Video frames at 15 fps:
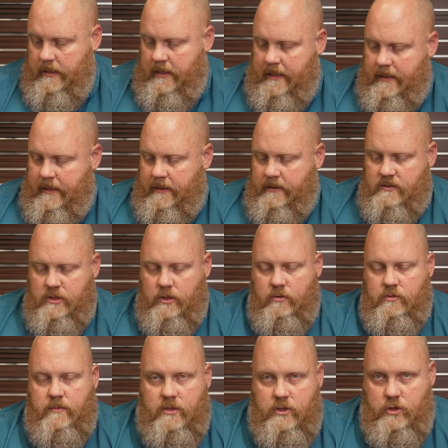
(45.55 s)
it's
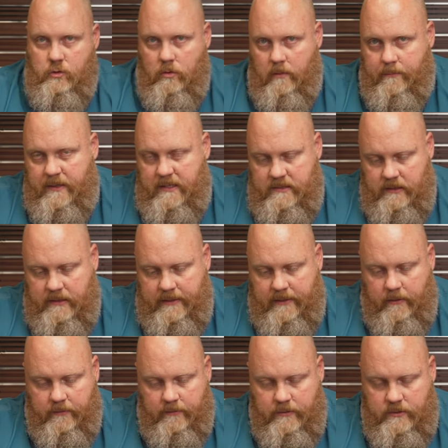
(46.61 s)
used with a shorter piece of
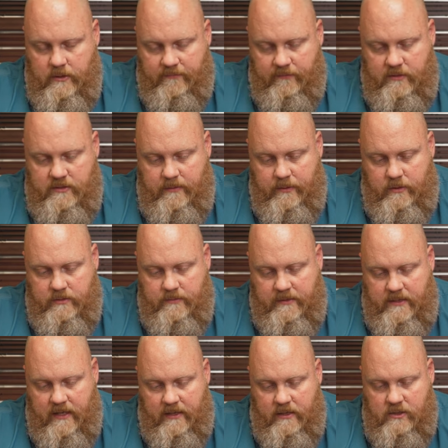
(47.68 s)
leader. So first thing I'm going to do is I'm
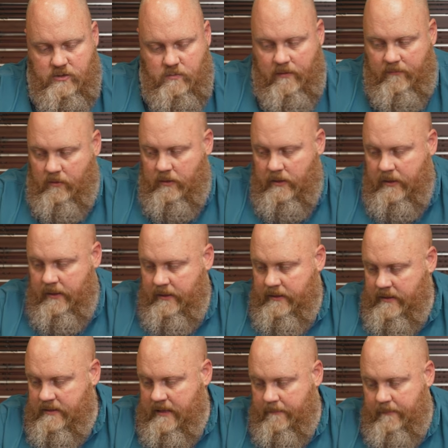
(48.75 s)
going to tie on a swivel.
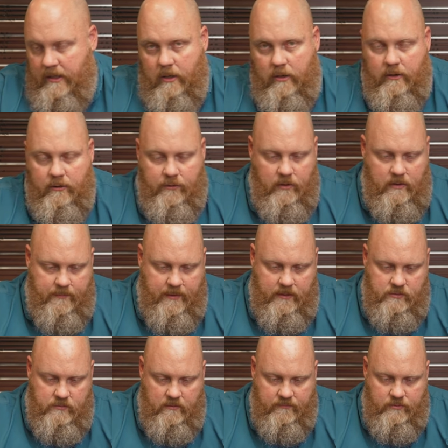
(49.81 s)
These happen to be
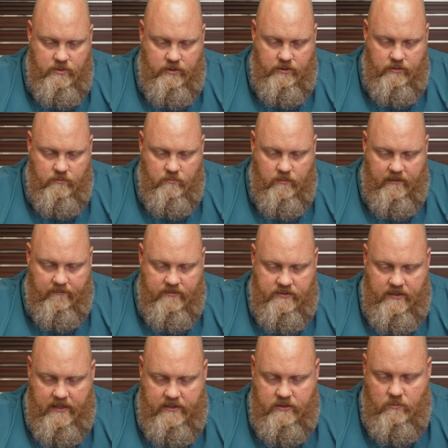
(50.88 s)
130-pound swivels. You can use whatever
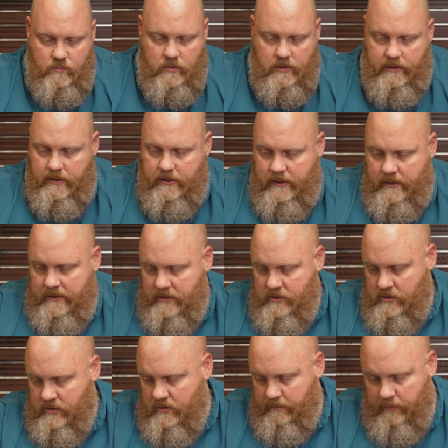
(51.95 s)
size you want. These
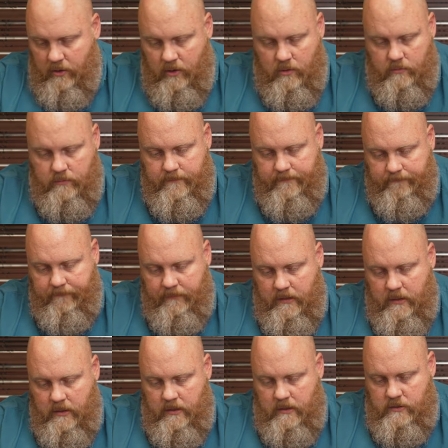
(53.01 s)
are the Spro
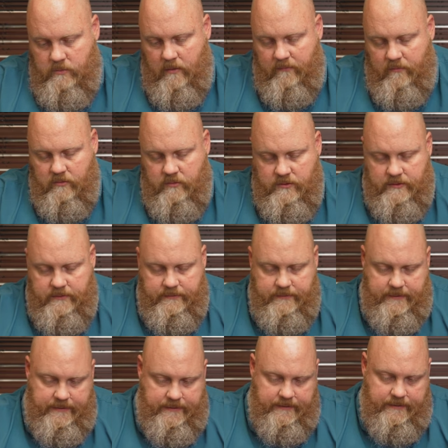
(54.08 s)
swivels, and
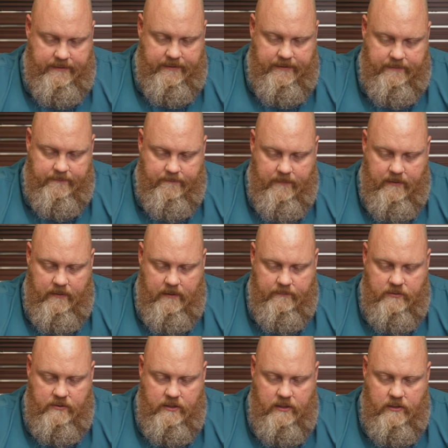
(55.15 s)

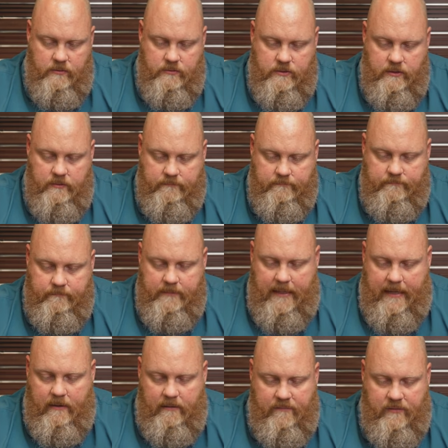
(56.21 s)
I'm just going to use I
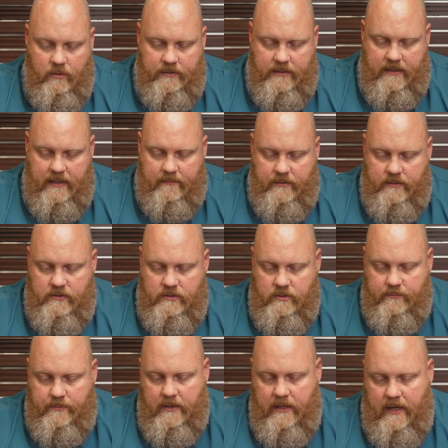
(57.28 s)
don't even know what the name of this
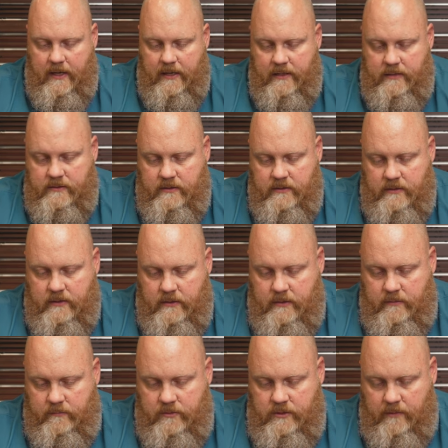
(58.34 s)
stupid knot is.
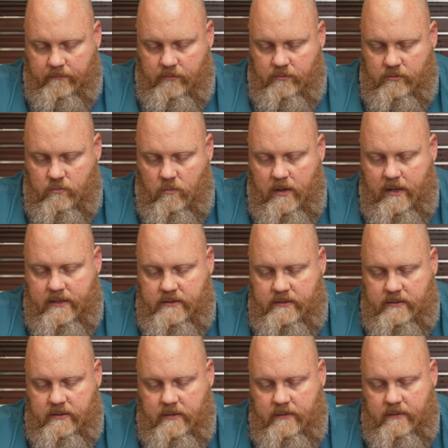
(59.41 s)
But you come through
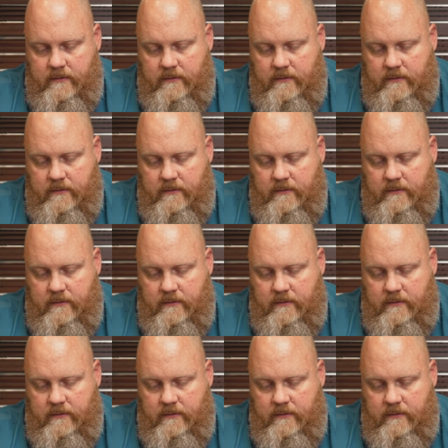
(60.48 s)
twice,